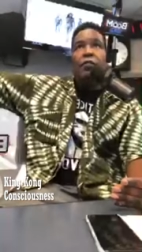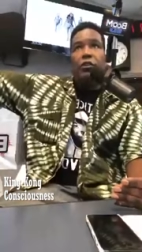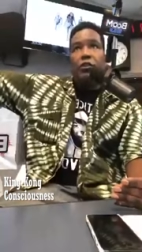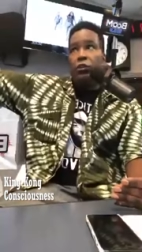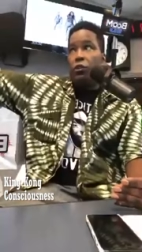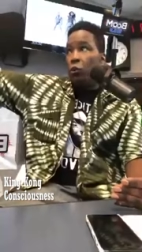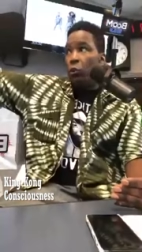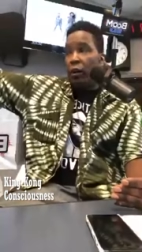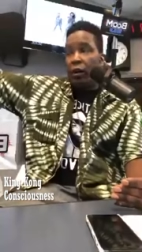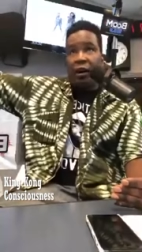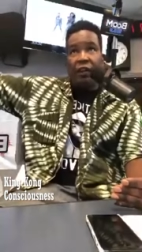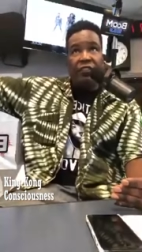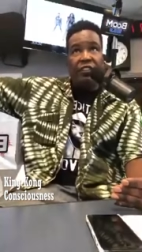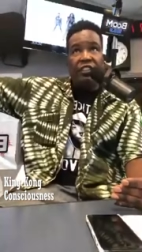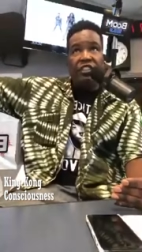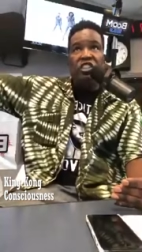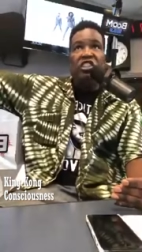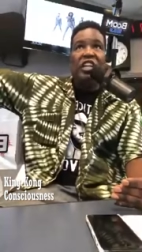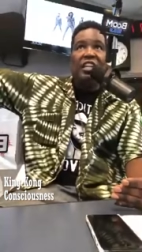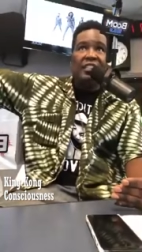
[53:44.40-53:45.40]
The door of
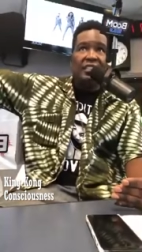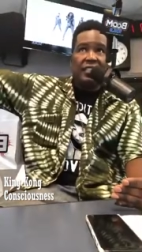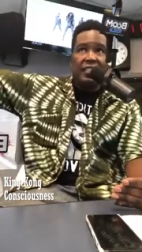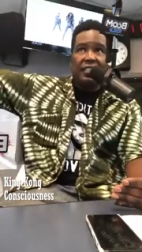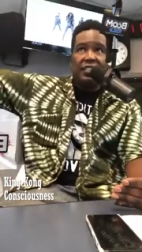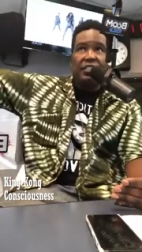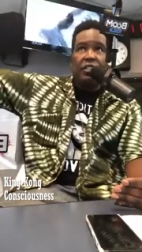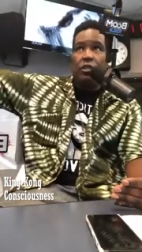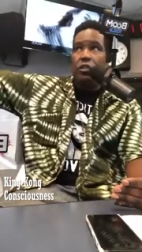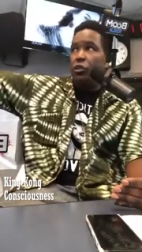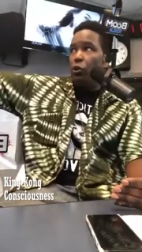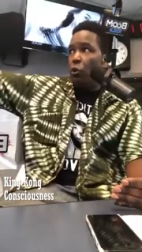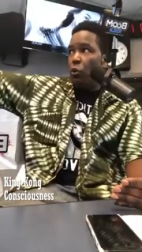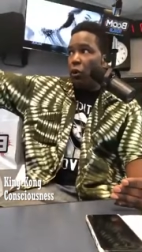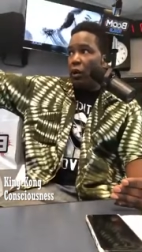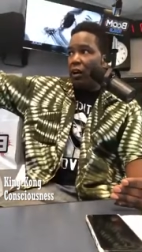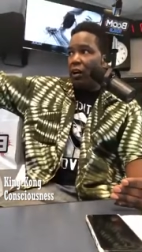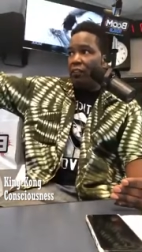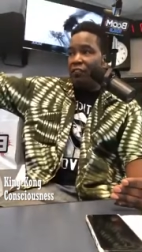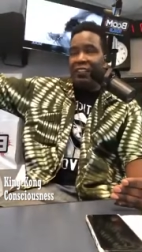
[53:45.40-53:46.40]
injustice, the
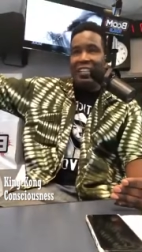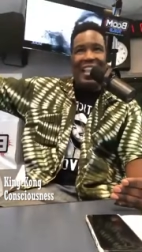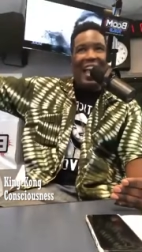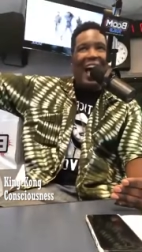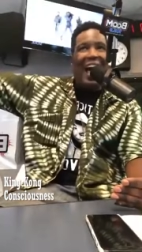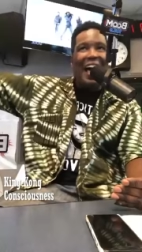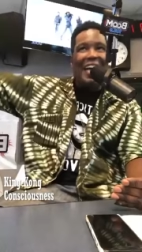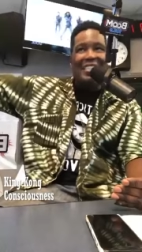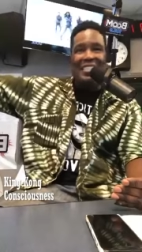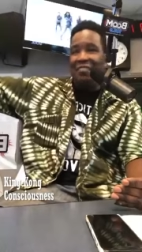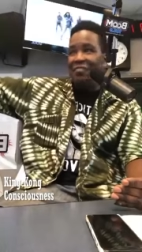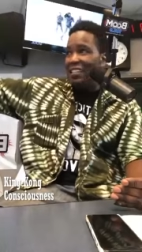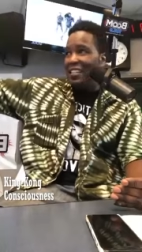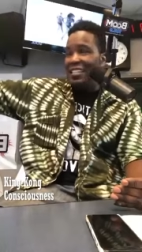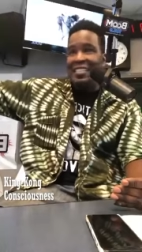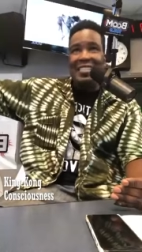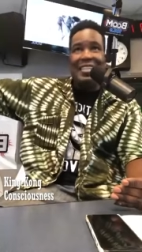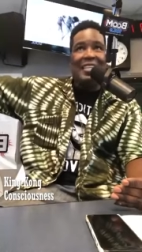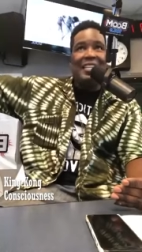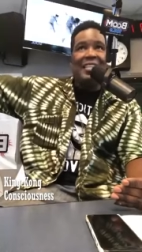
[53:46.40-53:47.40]
door of lies, of
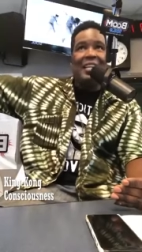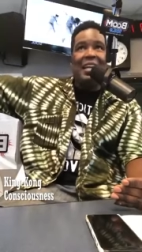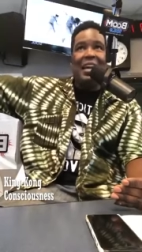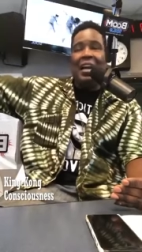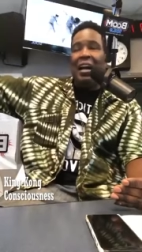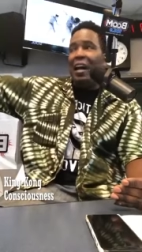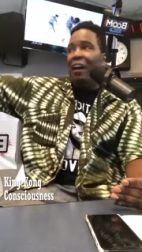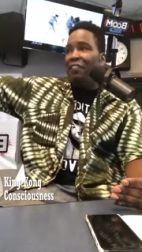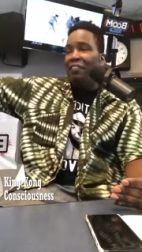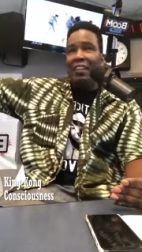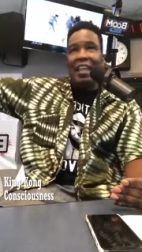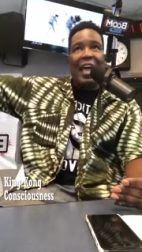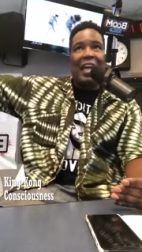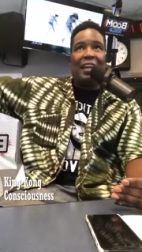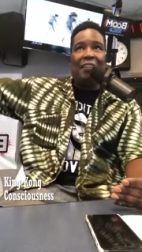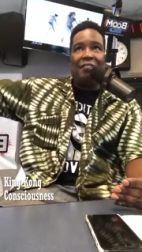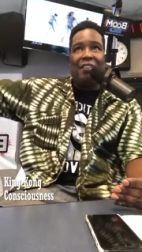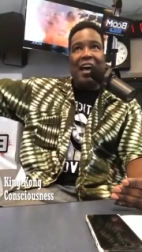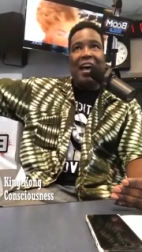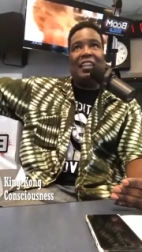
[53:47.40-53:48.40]
deceit, of
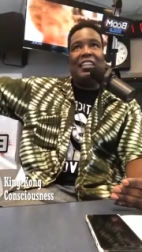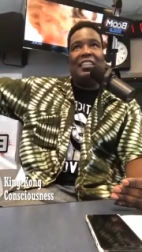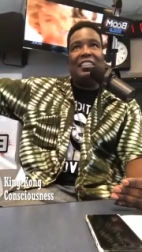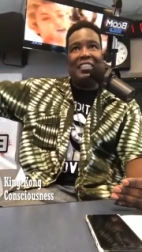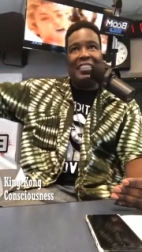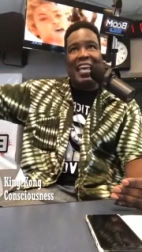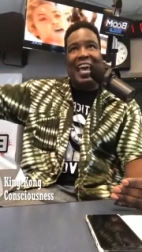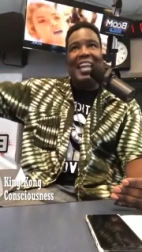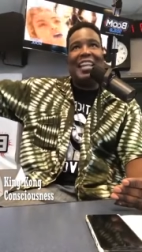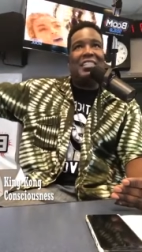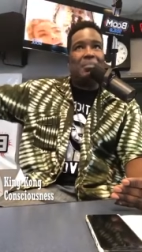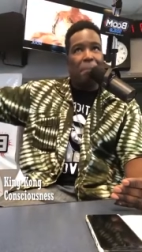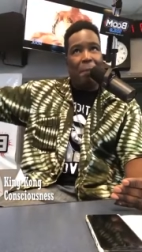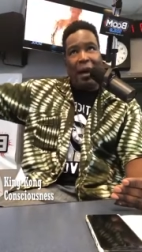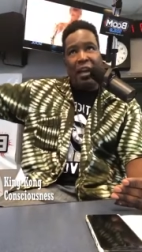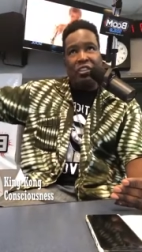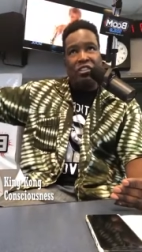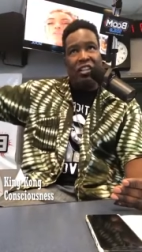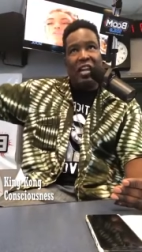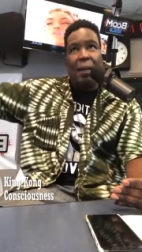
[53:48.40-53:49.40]
lack of knowledge. That is
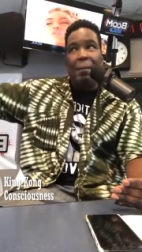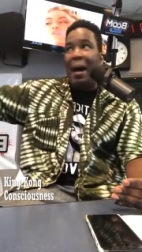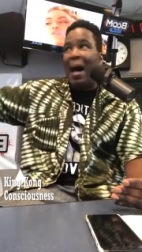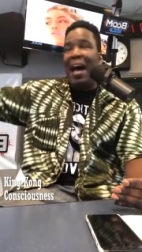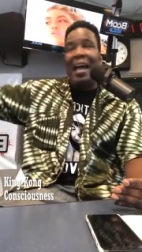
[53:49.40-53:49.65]
my job.